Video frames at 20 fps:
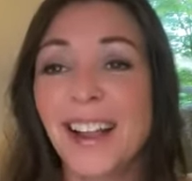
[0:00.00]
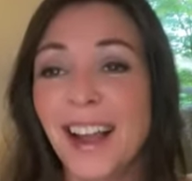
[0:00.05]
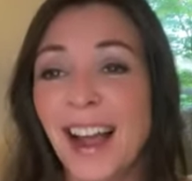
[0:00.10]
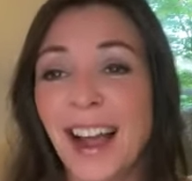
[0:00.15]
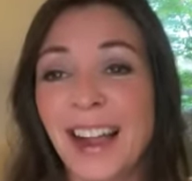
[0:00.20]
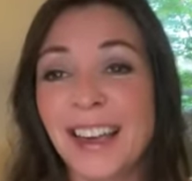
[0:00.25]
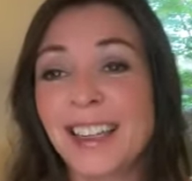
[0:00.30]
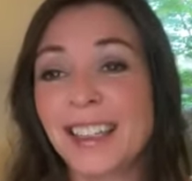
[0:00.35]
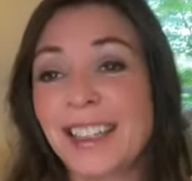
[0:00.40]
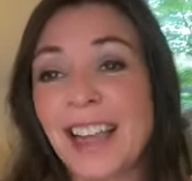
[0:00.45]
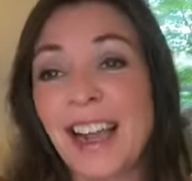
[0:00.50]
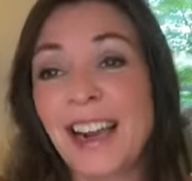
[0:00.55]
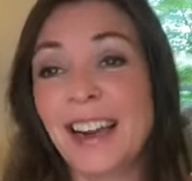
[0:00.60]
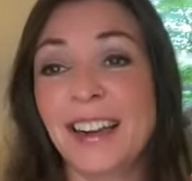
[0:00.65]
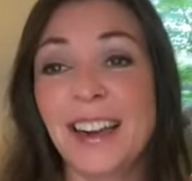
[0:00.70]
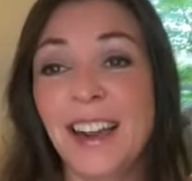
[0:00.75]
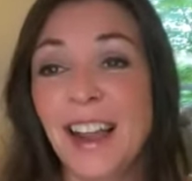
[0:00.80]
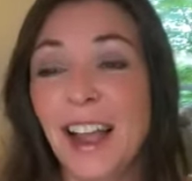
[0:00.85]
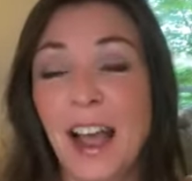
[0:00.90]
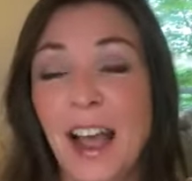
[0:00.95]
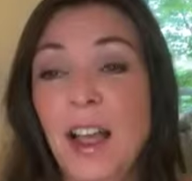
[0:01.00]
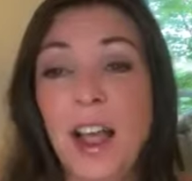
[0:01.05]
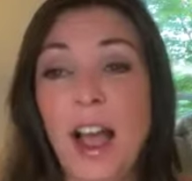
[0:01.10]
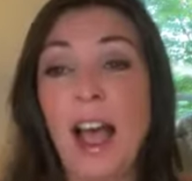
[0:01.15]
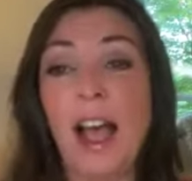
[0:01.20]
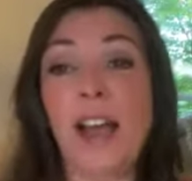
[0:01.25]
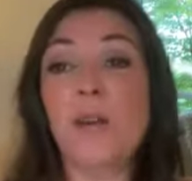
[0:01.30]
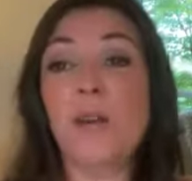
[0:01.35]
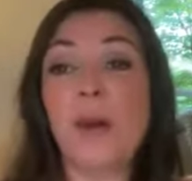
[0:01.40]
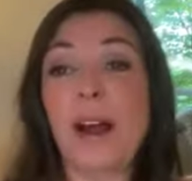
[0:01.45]
I decided
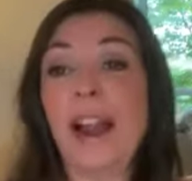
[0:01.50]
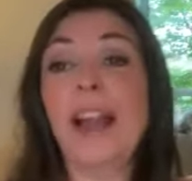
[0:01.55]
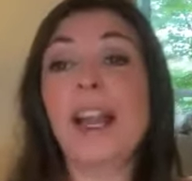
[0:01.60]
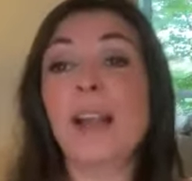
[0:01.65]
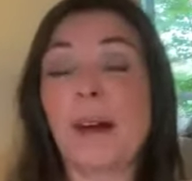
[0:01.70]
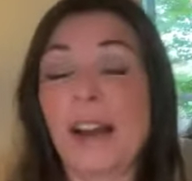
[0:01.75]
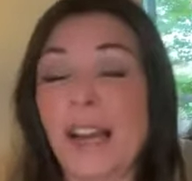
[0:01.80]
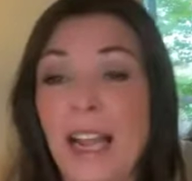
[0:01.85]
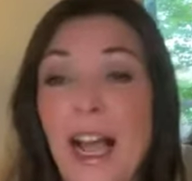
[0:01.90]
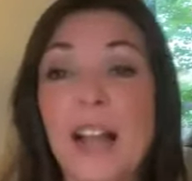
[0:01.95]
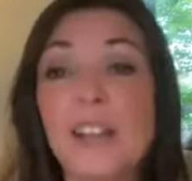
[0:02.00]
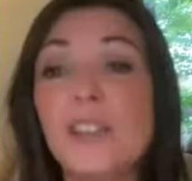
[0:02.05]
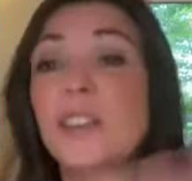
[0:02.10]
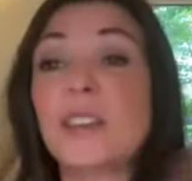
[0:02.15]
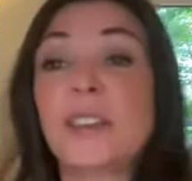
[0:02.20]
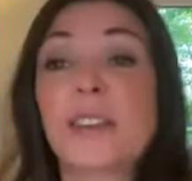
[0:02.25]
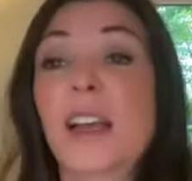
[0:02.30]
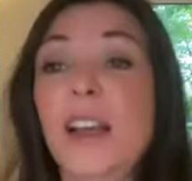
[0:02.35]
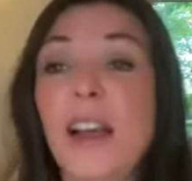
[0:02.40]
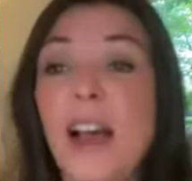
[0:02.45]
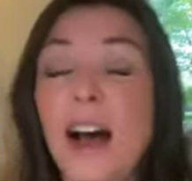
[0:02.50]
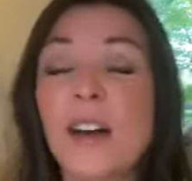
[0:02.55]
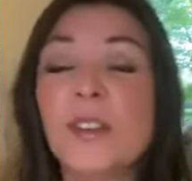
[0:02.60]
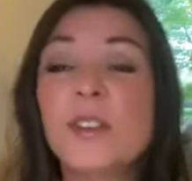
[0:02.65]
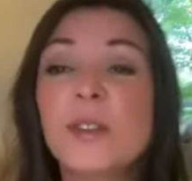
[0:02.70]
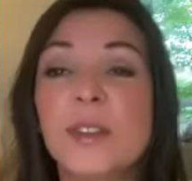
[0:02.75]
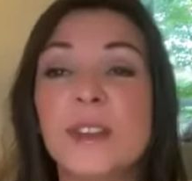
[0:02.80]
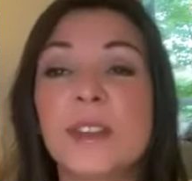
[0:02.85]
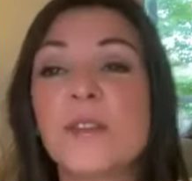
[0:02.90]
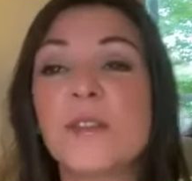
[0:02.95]
I don't want anybody. I'll
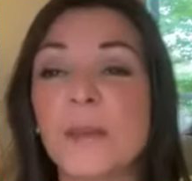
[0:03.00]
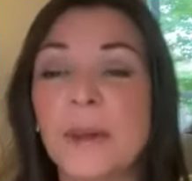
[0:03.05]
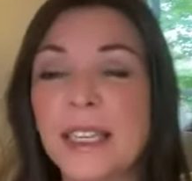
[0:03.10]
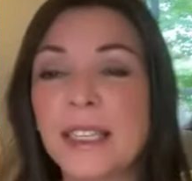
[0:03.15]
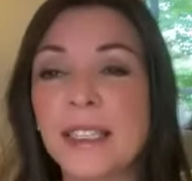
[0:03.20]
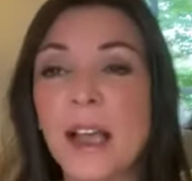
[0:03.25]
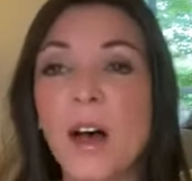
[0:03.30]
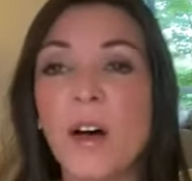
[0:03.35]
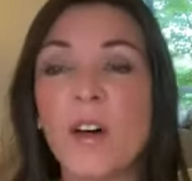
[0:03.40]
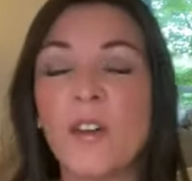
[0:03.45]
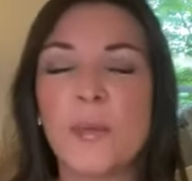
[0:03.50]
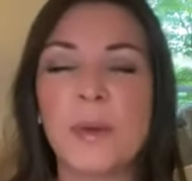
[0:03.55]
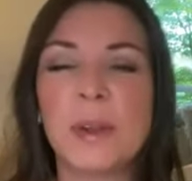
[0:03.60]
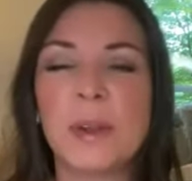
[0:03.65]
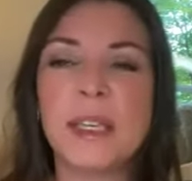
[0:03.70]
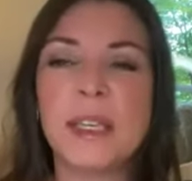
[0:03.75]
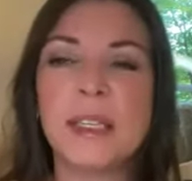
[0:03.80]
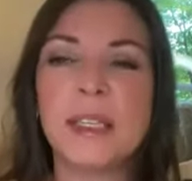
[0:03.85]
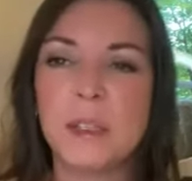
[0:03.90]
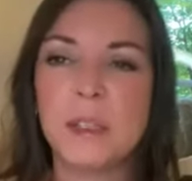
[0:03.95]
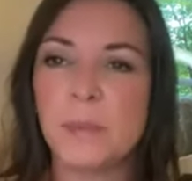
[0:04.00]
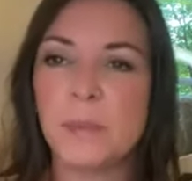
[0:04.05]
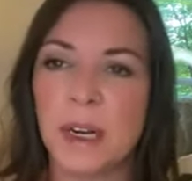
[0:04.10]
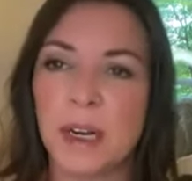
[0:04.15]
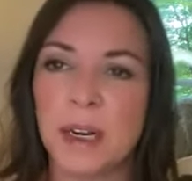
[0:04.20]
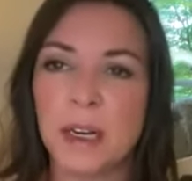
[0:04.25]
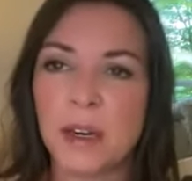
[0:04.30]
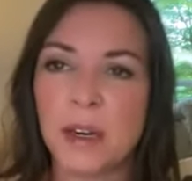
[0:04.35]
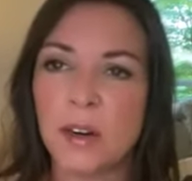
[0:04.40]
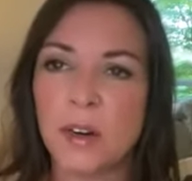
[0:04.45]
do this for myself. But this has been
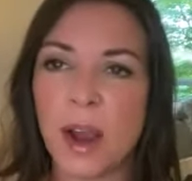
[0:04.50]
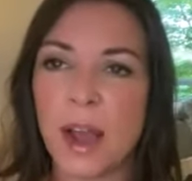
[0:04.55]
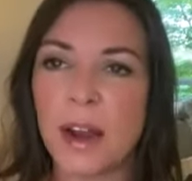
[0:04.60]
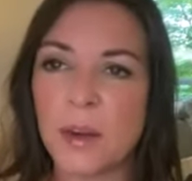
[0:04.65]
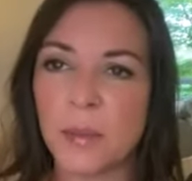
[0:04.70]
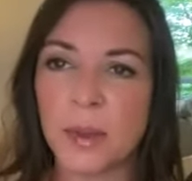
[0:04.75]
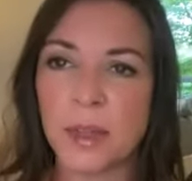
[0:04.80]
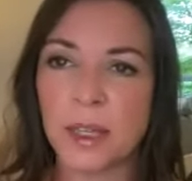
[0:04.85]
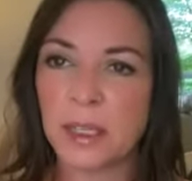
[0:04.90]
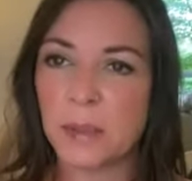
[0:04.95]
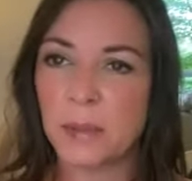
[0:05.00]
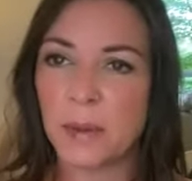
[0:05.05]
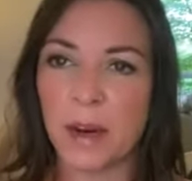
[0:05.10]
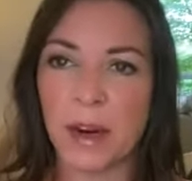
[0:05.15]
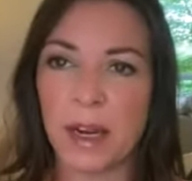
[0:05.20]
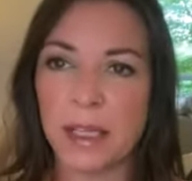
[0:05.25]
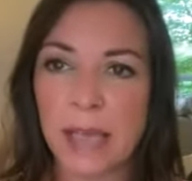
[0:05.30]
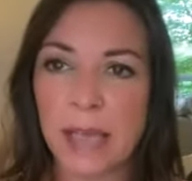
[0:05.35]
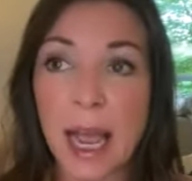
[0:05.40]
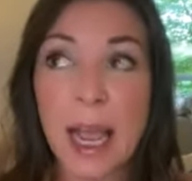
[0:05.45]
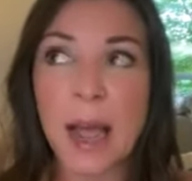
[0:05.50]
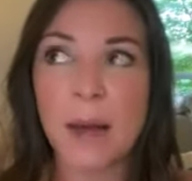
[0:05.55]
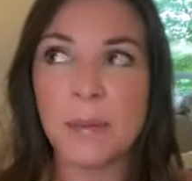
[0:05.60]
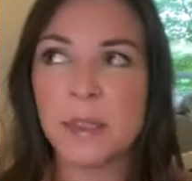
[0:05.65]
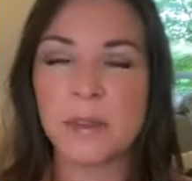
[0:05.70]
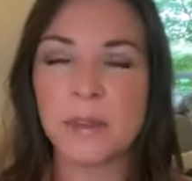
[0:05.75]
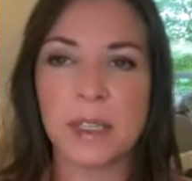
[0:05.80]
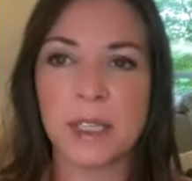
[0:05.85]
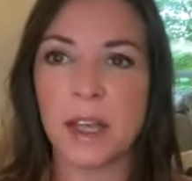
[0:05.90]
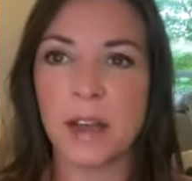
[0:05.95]
an incredible experience. I
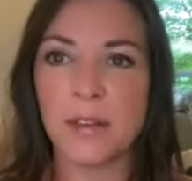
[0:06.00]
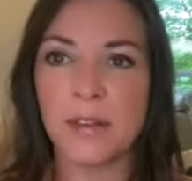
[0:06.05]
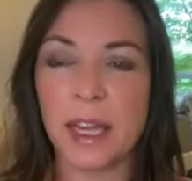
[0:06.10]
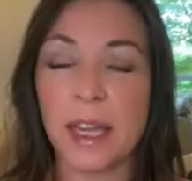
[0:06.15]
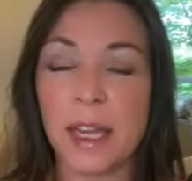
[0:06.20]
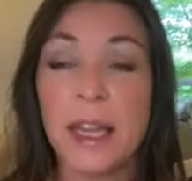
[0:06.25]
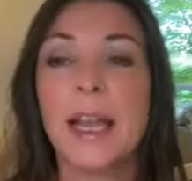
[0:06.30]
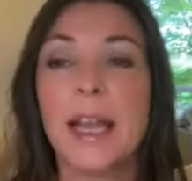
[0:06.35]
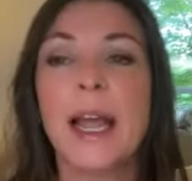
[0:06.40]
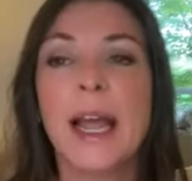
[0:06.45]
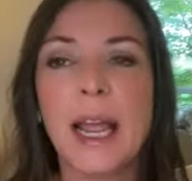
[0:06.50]
absolutely love it.